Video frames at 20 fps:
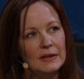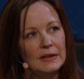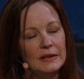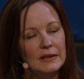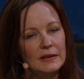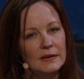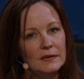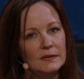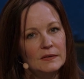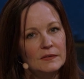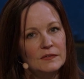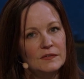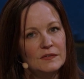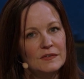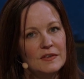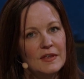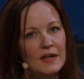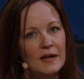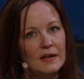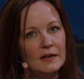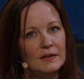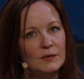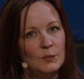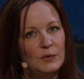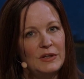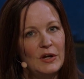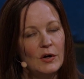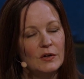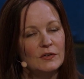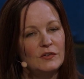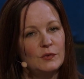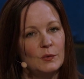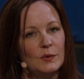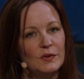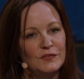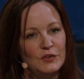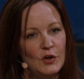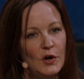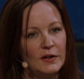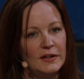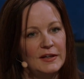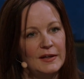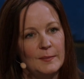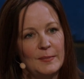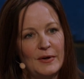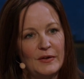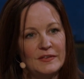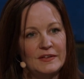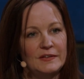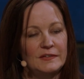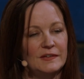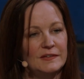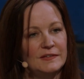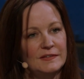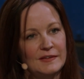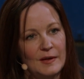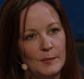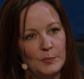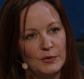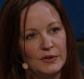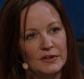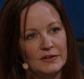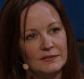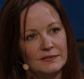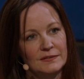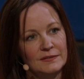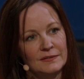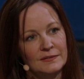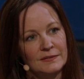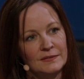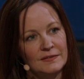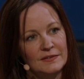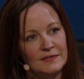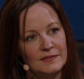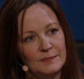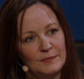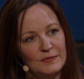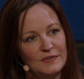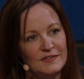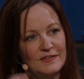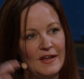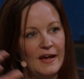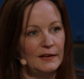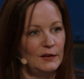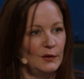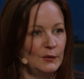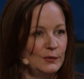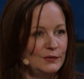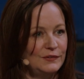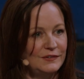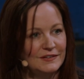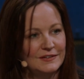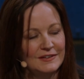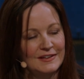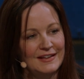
is that we are sort of talking about these as separate silos.